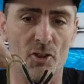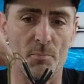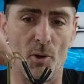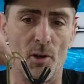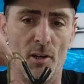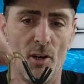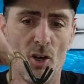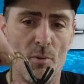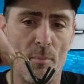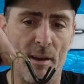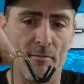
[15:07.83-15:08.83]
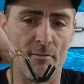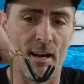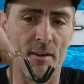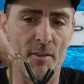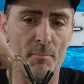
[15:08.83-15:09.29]
Just put a loop a bit
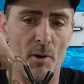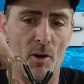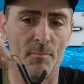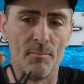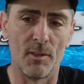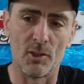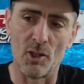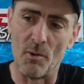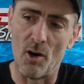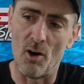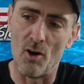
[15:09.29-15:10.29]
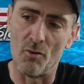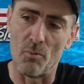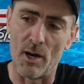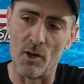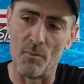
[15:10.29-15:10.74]
round the bottom and come
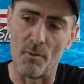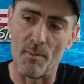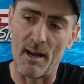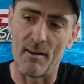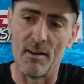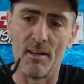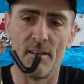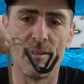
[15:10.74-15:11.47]
halfway up about